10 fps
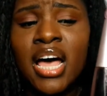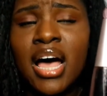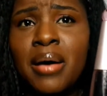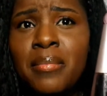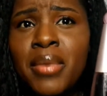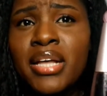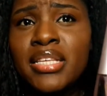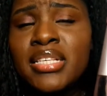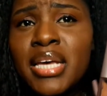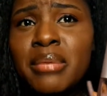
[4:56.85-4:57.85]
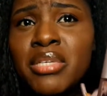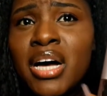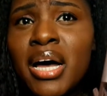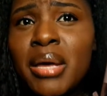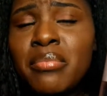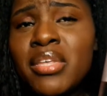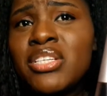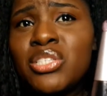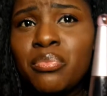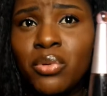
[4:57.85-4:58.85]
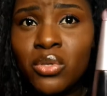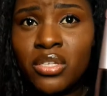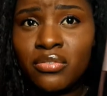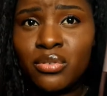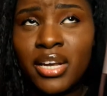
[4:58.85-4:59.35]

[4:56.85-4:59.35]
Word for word: um, but at the same time, they're just beautiful.